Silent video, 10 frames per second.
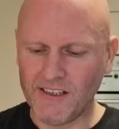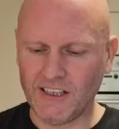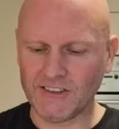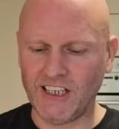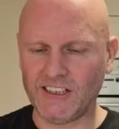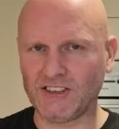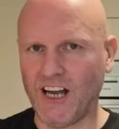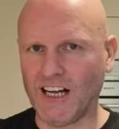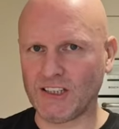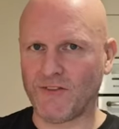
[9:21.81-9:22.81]
I'll say
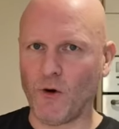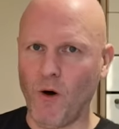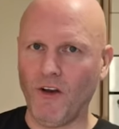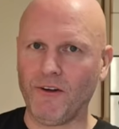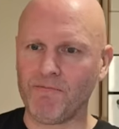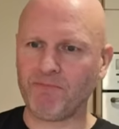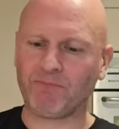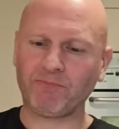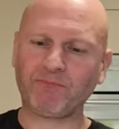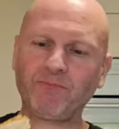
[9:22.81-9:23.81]
starter for one.
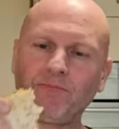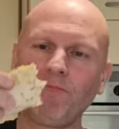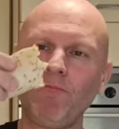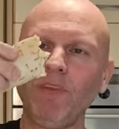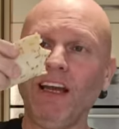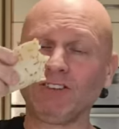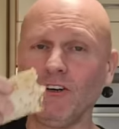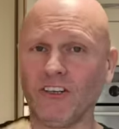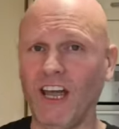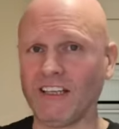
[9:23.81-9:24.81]
It's
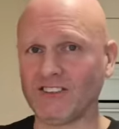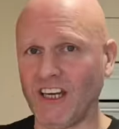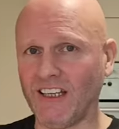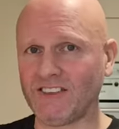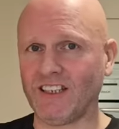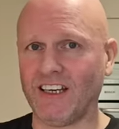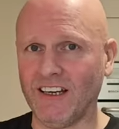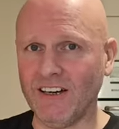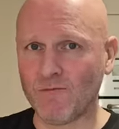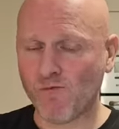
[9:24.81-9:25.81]
okay, it's tasty.